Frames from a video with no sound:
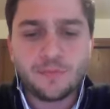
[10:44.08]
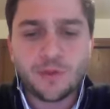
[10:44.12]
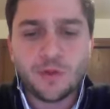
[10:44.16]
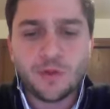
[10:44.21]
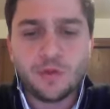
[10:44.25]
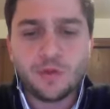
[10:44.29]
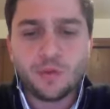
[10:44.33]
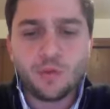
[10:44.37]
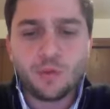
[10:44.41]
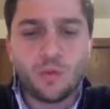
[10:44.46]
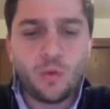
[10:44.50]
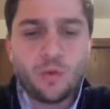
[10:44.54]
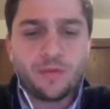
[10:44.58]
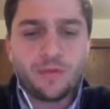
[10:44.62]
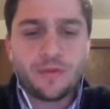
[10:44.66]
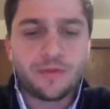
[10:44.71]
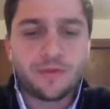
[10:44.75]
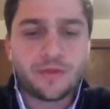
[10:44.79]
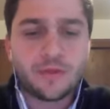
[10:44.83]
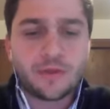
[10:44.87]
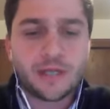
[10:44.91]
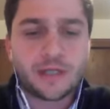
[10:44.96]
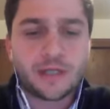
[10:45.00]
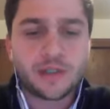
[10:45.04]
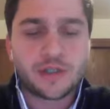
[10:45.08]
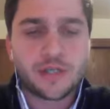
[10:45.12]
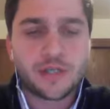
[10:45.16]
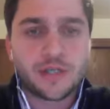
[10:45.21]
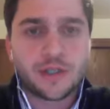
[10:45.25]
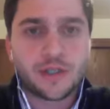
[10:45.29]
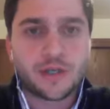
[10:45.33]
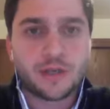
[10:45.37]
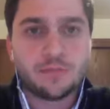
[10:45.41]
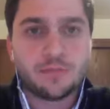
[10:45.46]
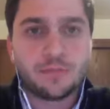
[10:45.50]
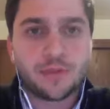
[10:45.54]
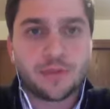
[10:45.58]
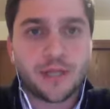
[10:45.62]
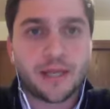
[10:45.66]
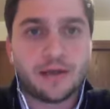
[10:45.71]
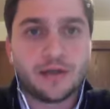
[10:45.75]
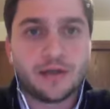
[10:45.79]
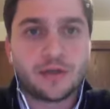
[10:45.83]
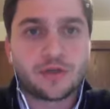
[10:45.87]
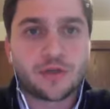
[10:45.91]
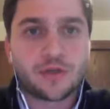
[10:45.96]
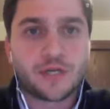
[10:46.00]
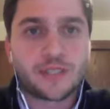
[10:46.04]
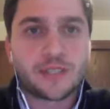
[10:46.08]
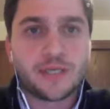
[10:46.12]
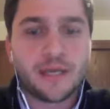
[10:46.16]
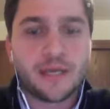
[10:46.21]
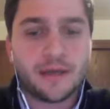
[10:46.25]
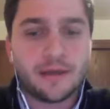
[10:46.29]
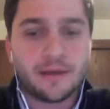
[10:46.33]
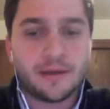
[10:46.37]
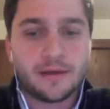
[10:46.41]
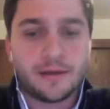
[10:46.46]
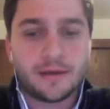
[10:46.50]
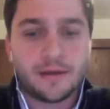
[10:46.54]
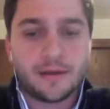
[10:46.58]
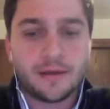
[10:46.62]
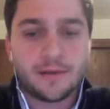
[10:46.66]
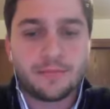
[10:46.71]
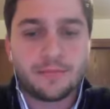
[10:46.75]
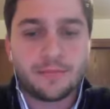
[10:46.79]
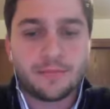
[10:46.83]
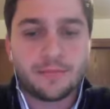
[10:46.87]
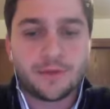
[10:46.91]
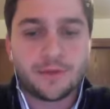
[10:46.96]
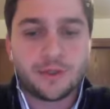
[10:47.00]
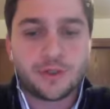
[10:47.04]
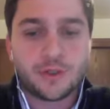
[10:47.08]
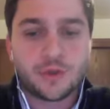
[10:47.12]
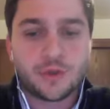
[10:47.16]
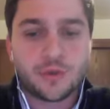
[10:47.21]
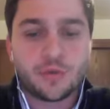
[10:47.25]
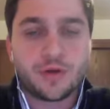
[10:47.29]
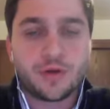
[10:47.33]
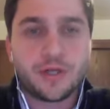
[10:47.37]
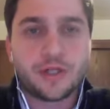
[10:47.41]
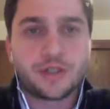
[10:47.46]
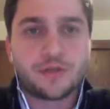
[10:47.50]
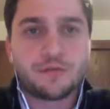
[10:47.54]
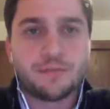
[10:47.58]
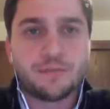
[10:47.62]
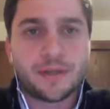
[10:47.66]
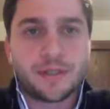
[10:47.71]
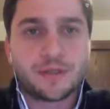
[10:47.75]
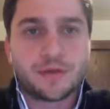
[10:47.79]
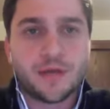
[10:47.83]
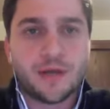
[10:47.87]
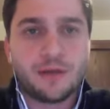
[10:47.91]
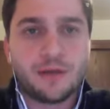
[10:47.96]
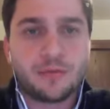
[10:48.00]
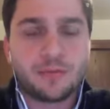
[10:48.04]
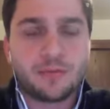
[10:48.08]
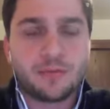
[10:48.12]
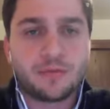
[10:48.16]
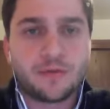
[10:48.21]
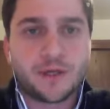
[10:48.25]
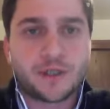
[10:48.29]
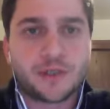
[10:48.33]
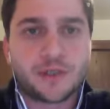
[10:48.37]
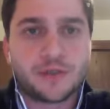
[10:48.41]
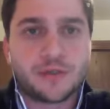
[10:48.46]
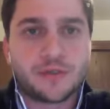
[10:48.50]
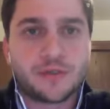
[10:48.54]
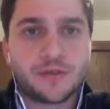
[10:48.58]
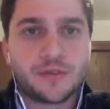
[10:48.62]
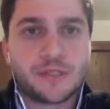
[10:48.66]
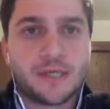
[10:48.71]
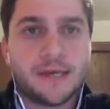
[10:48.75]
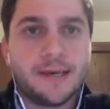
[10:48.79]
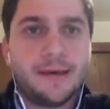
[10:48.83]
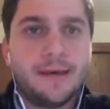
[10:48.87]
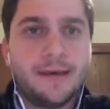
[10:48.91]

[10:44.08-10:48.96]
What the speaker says: The role that the legislature can play in addressing the shortage of mental health professionals,